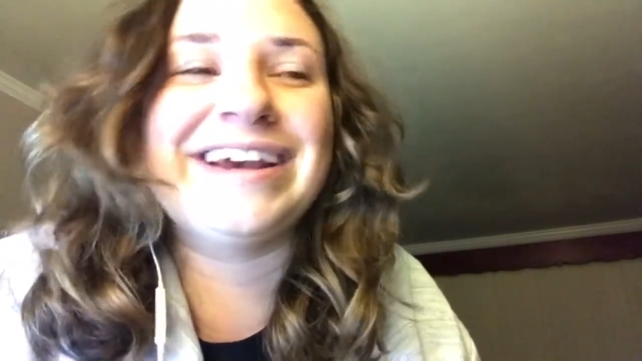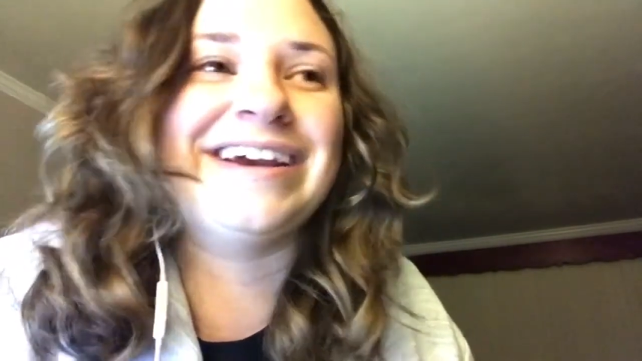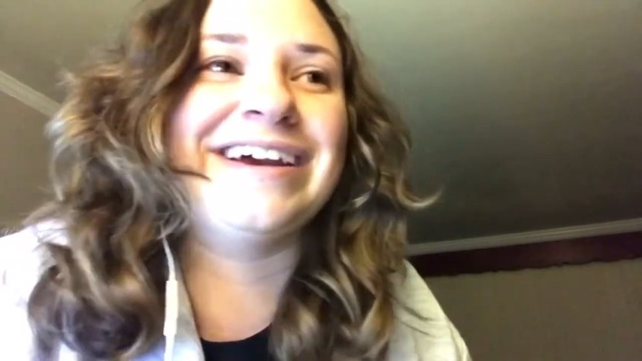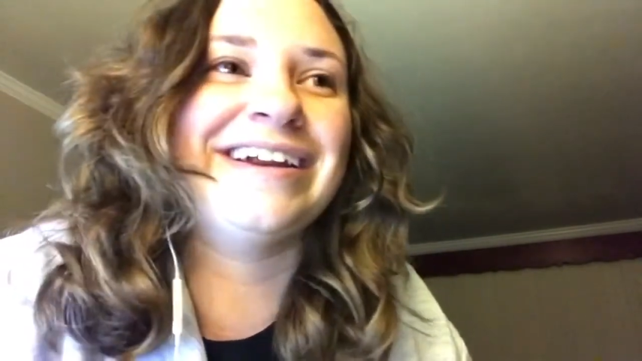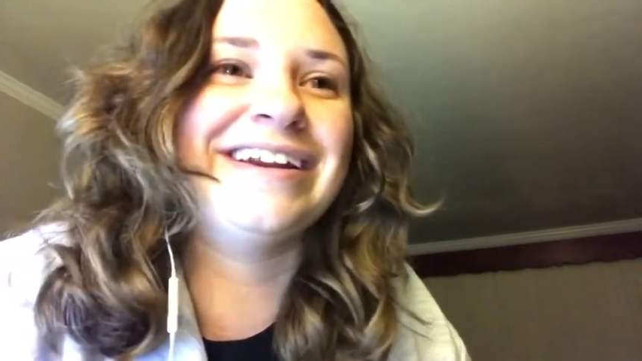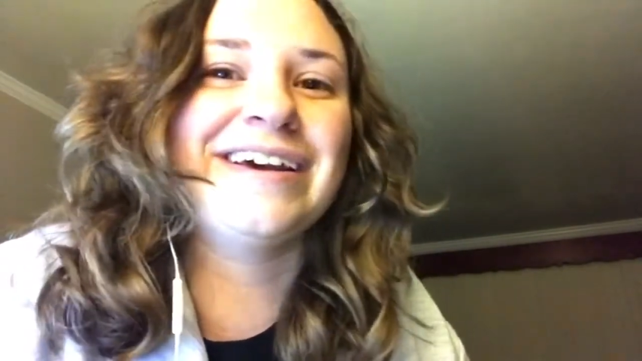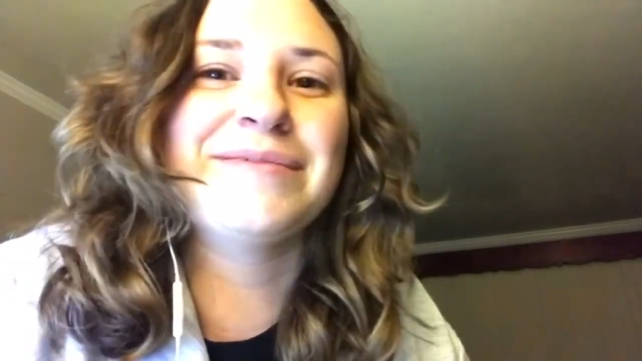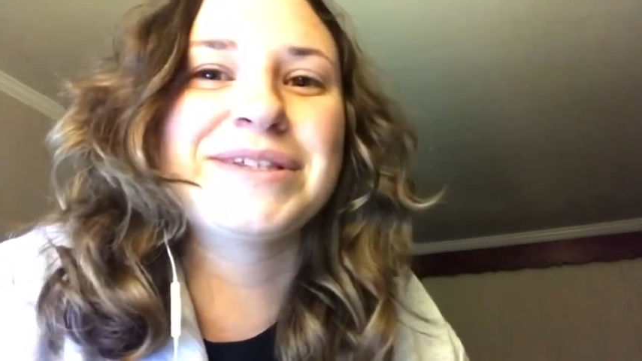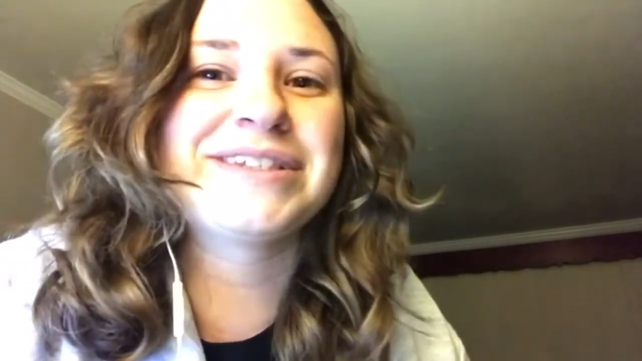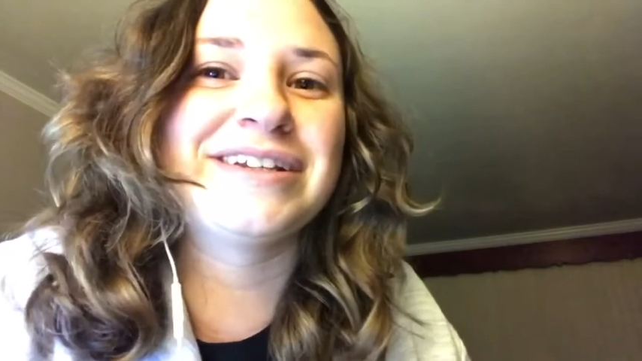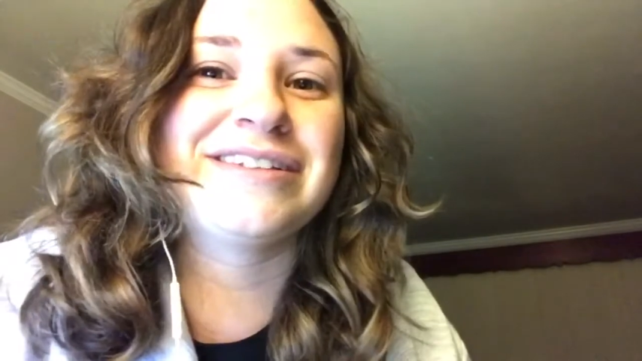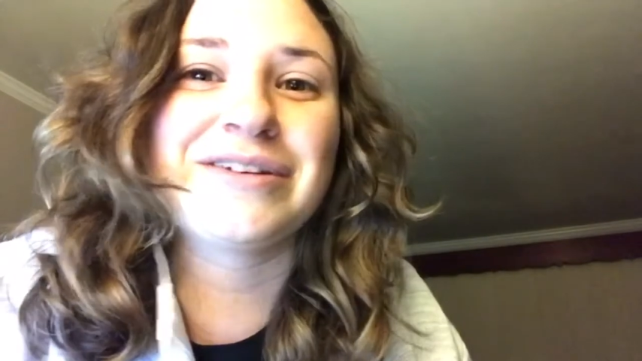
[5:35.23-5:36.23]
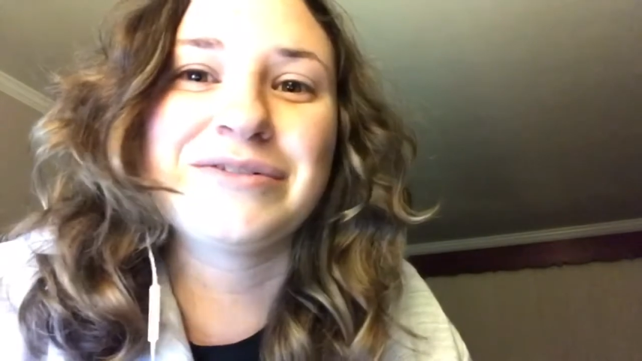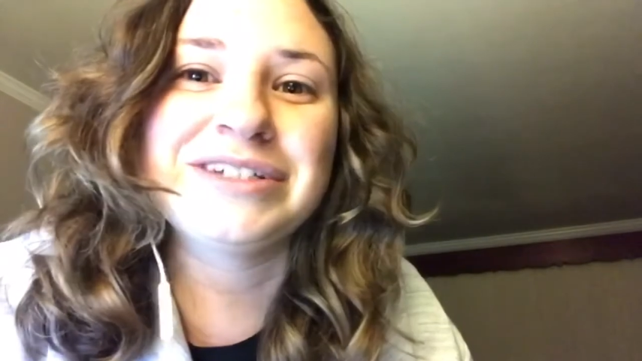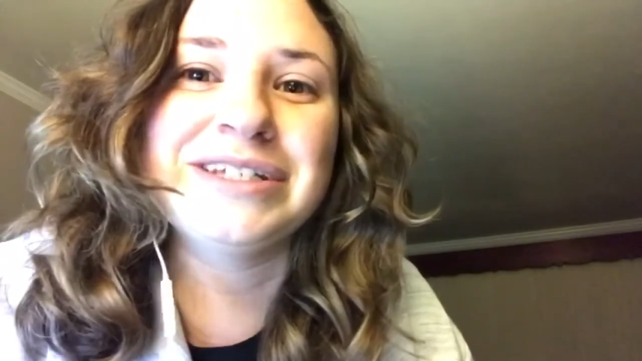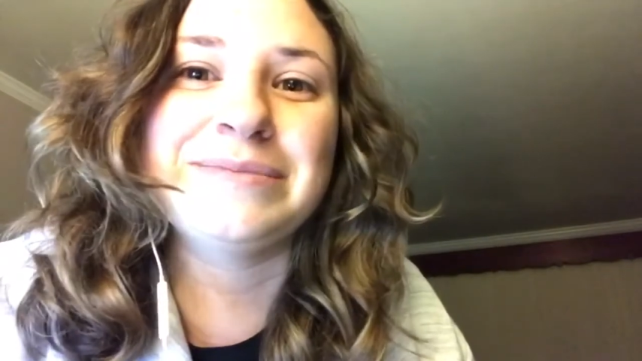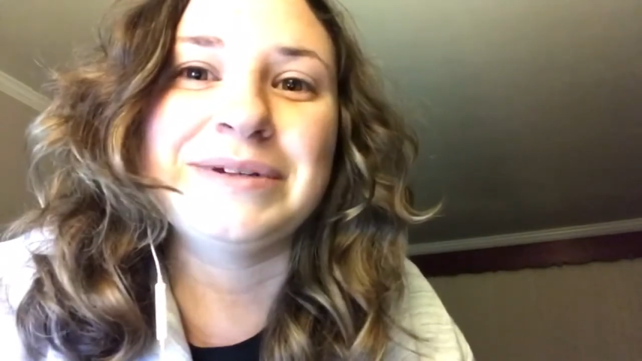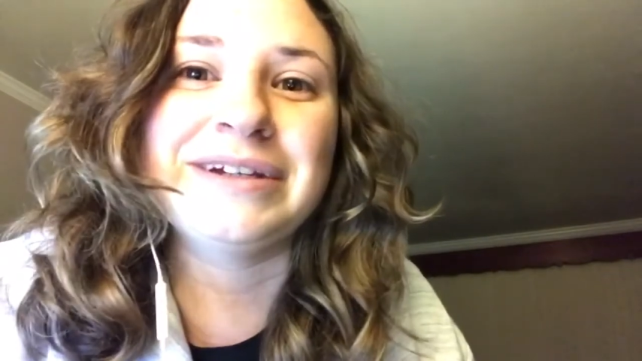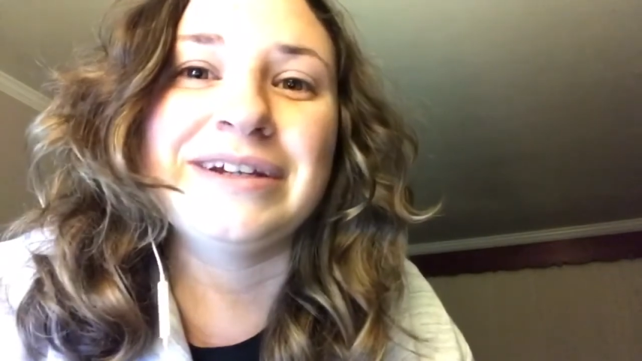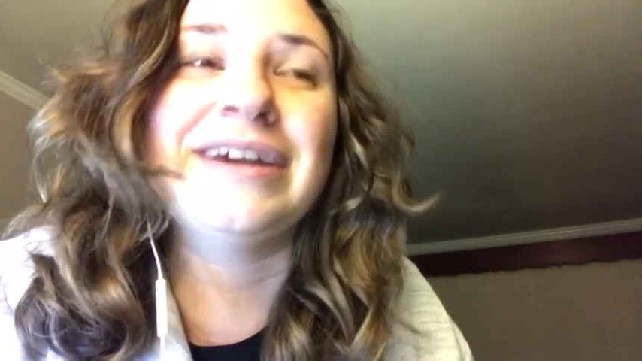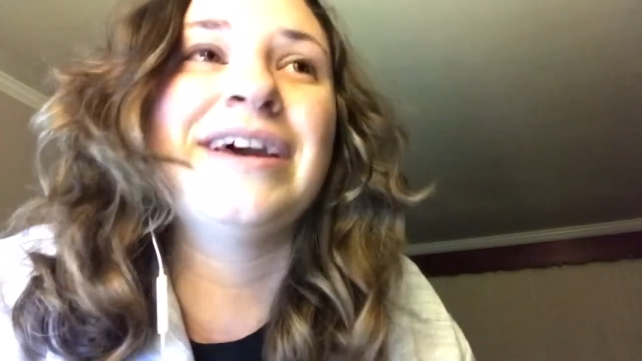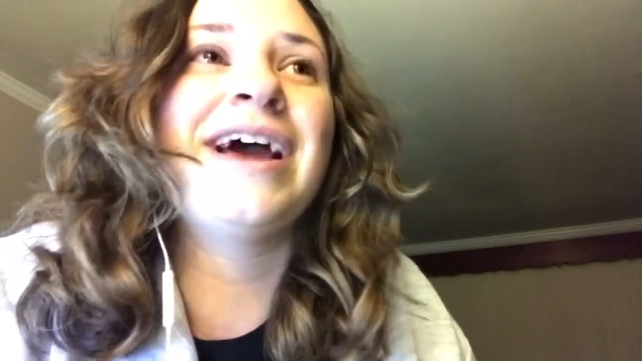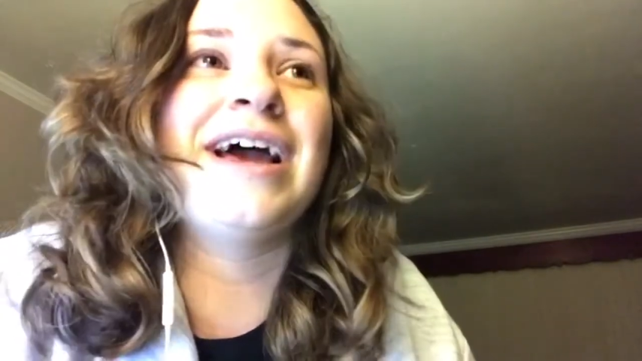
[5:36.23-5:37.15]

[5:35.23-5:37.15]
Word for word: and Emison's O T P.